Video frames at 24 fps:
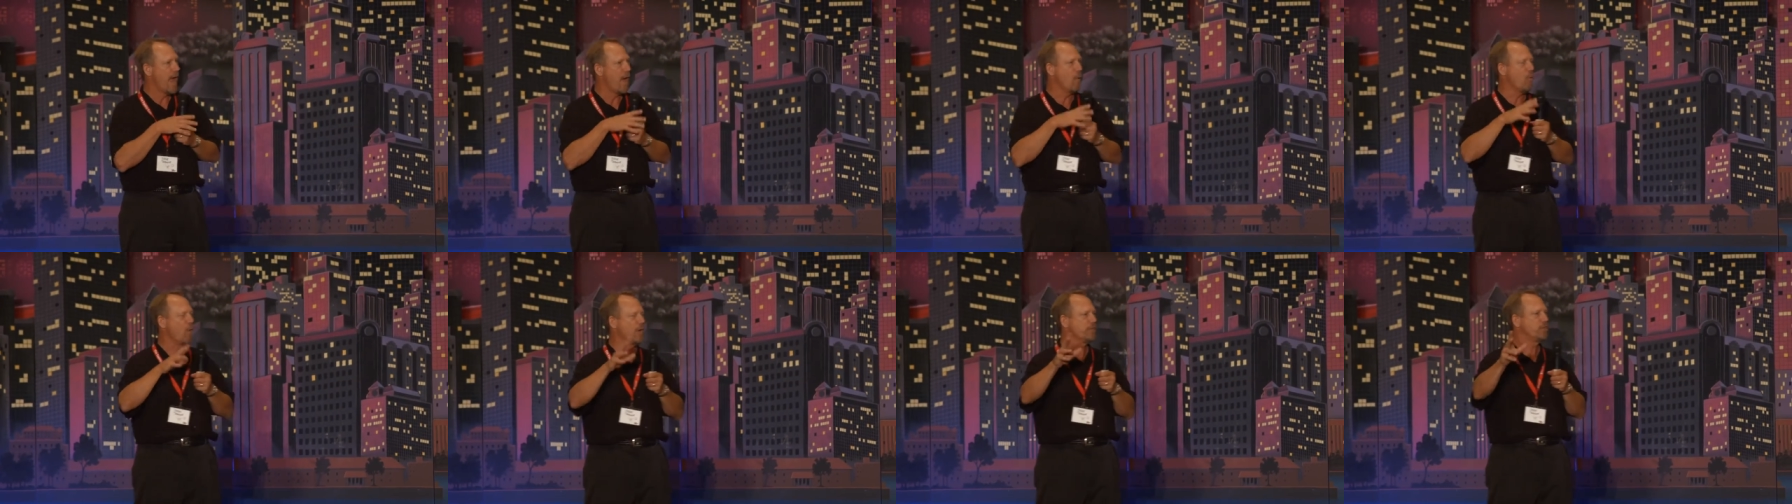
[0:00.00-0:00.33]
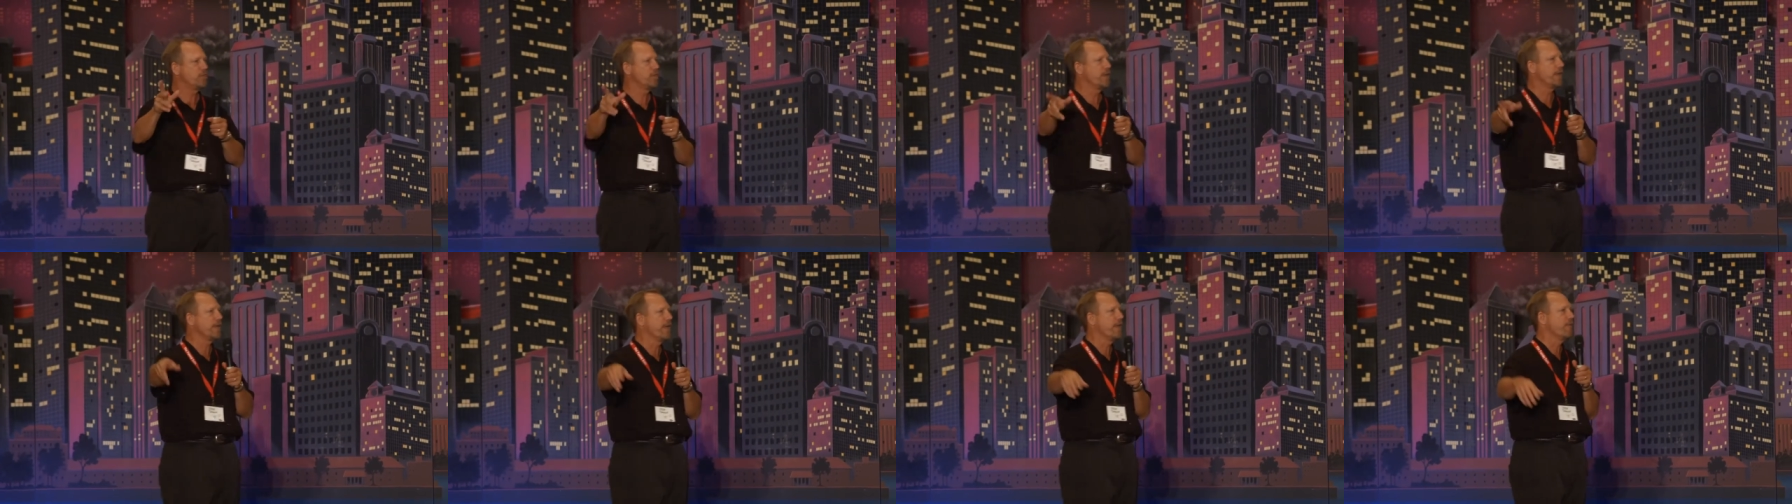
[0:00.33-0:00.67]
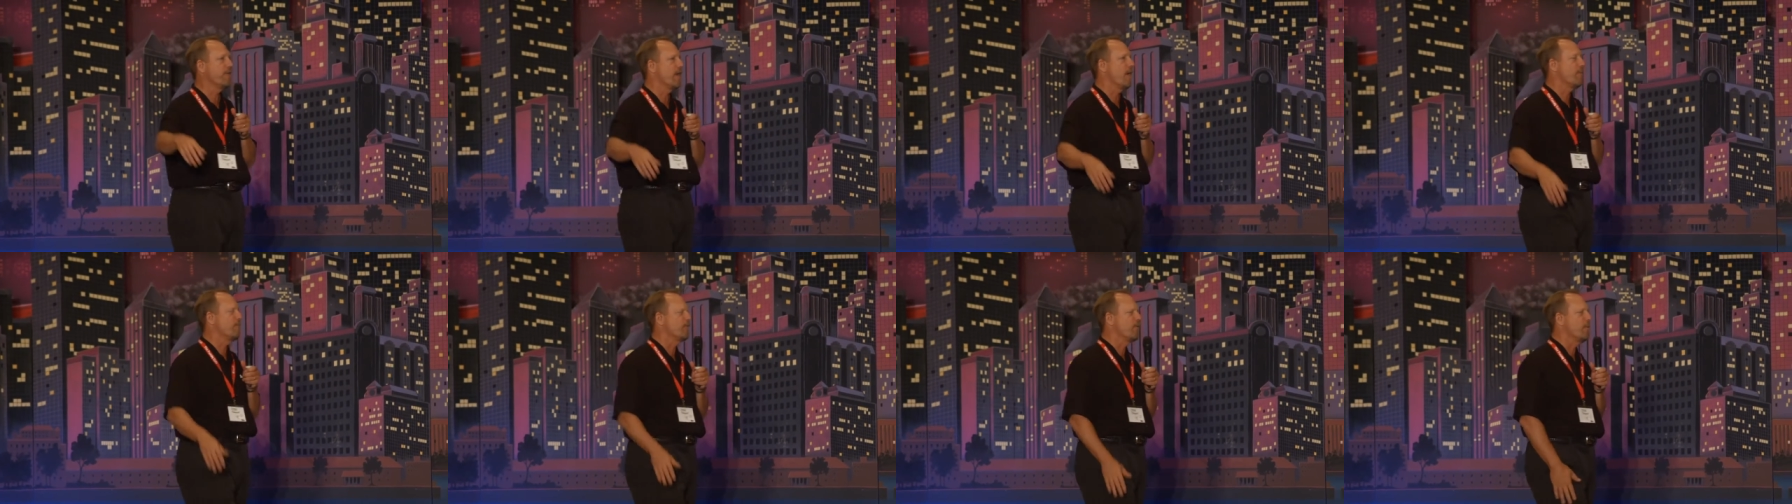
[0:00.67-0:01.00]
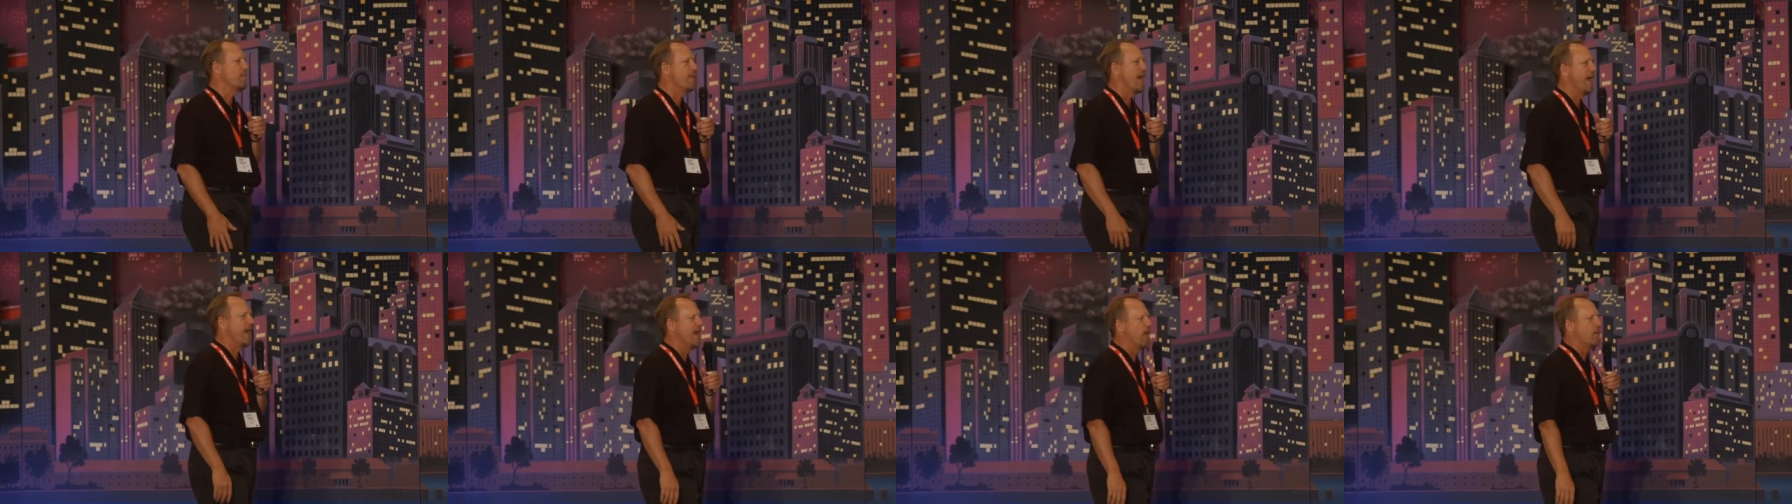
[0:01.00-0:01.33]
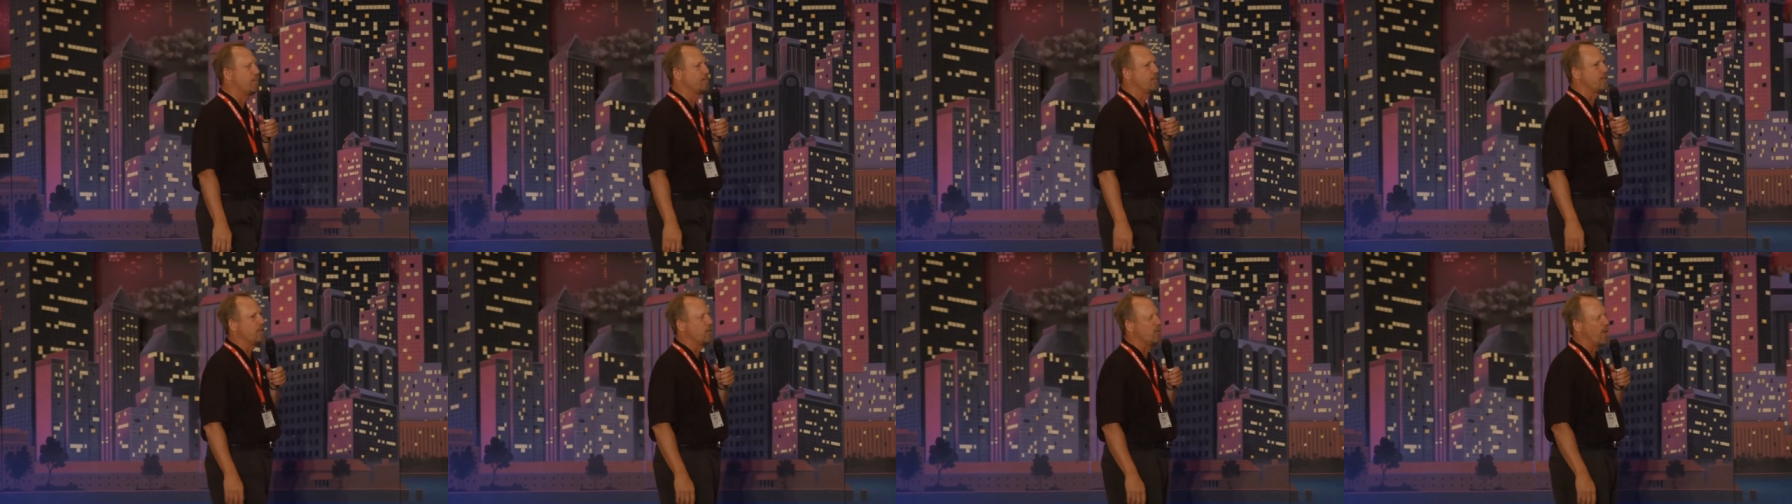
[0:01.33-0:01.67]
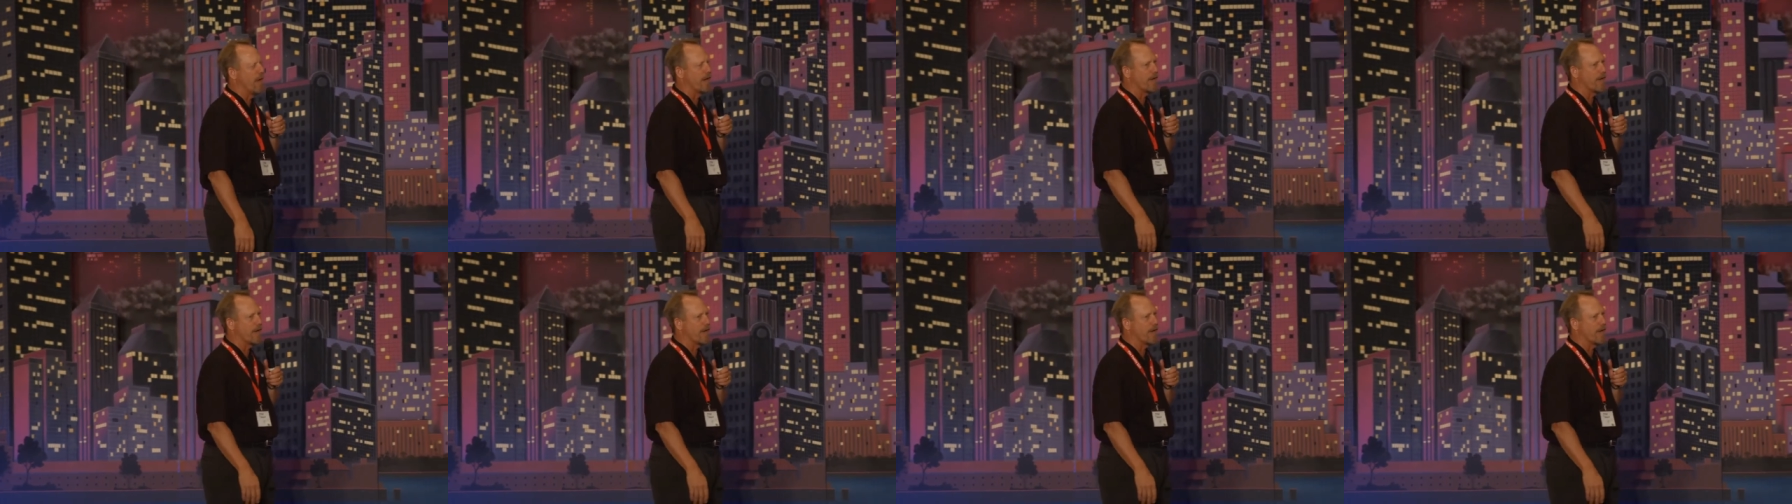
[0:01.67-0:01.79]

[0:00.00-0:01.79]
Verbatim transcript: I want you to give it up for my help too.